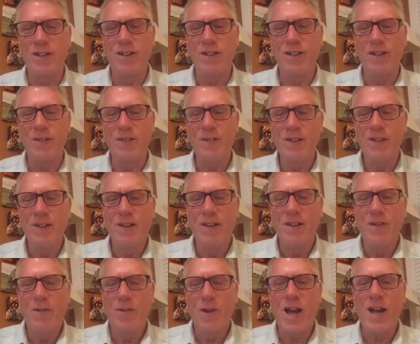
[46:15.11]
Uh,
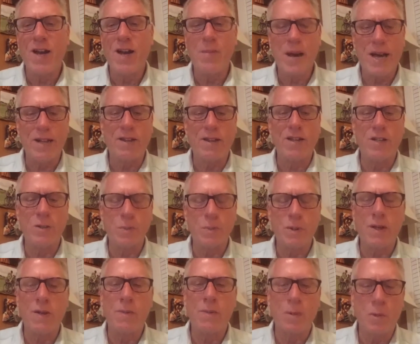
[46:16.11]
write about these
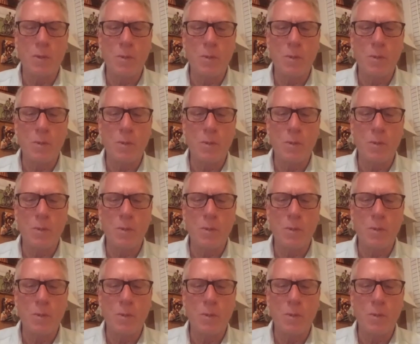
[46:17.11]
people.